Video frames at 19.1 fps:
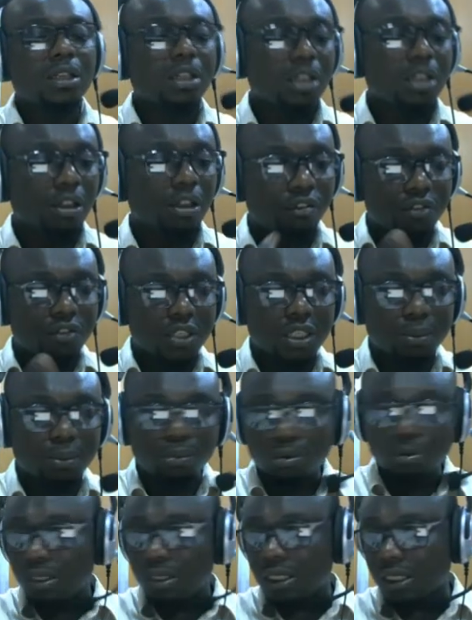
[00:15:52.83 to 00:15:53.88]
the
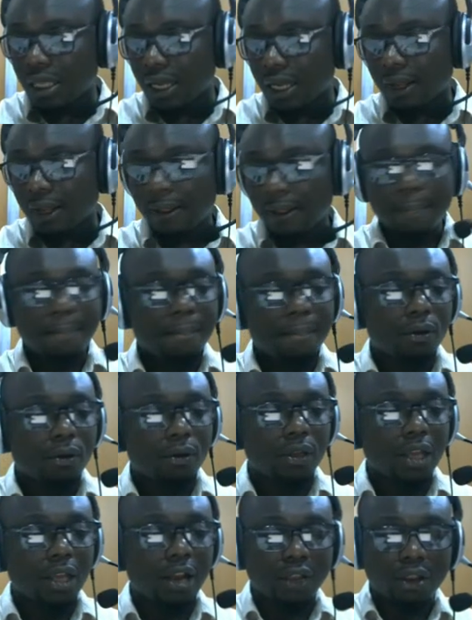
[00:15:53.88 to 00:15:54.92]
visible data,
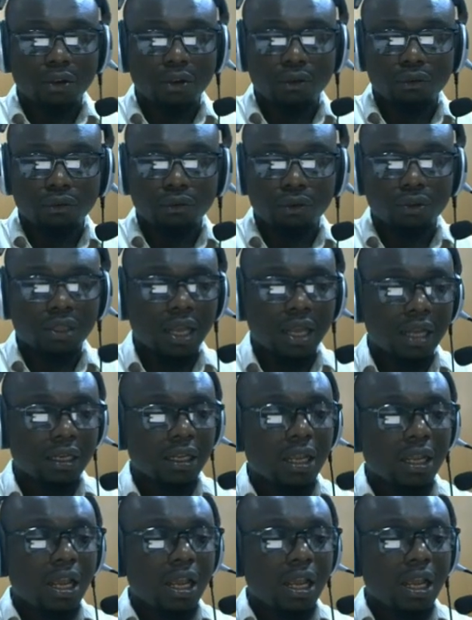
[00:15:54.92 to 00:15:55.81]
okay, after you filtered.